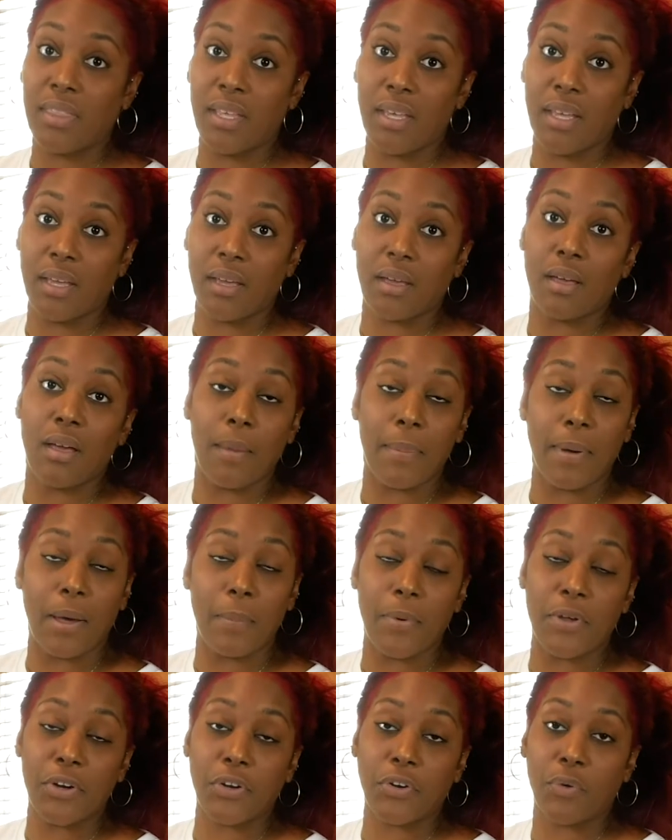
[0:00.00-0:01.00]
thing
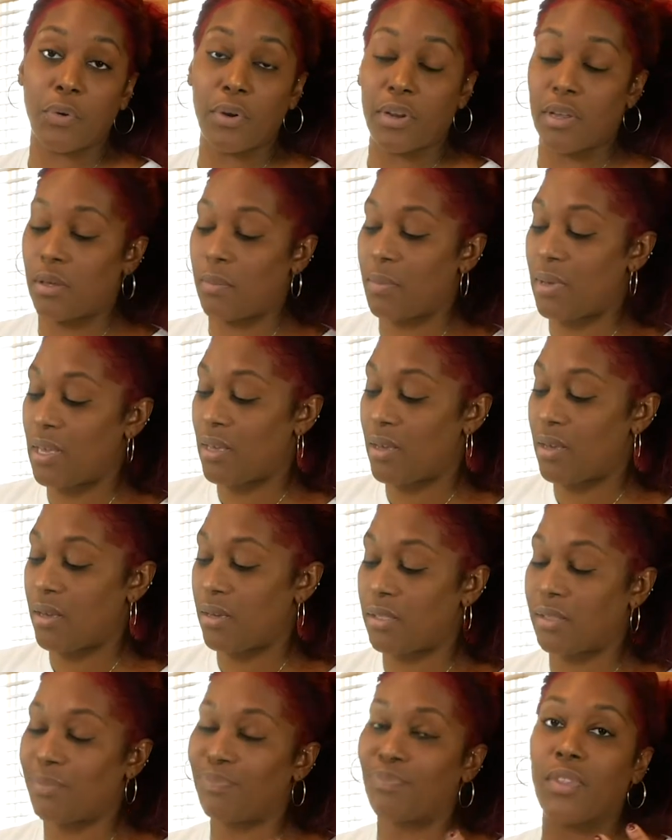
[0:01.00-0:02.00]
about buttercream
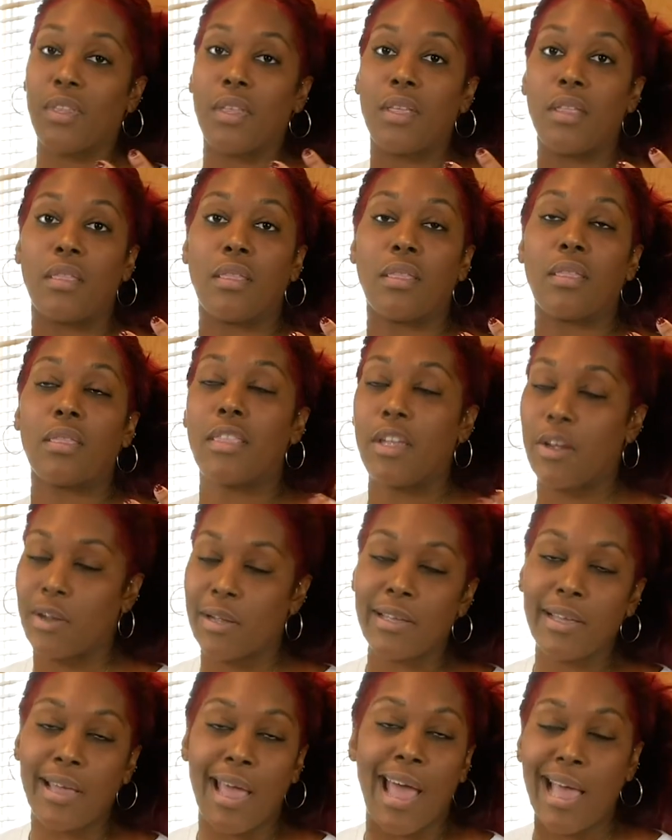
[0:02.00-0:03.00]
is
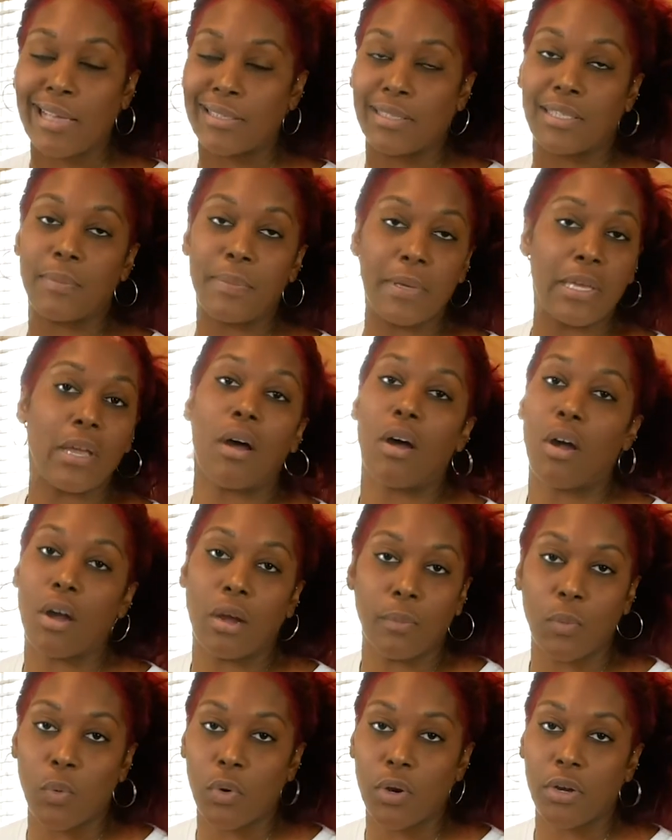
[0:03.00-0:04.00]
there has to be
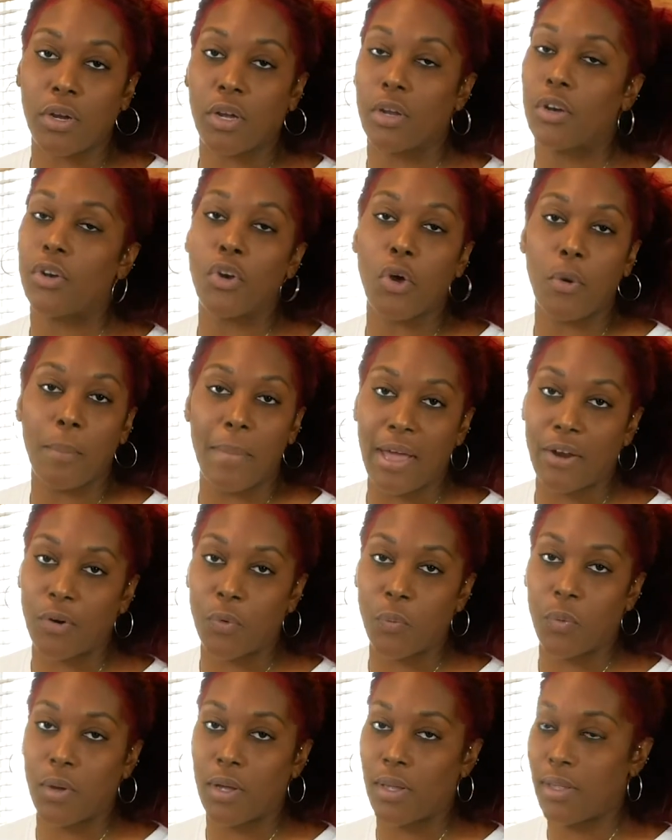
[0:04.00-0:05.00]
arm work no
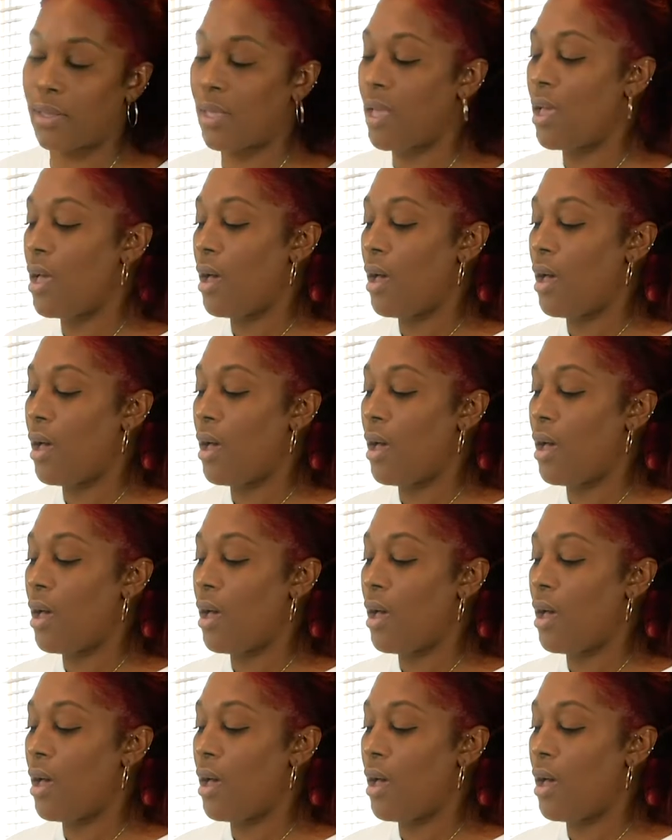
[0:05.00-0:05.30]
matter what.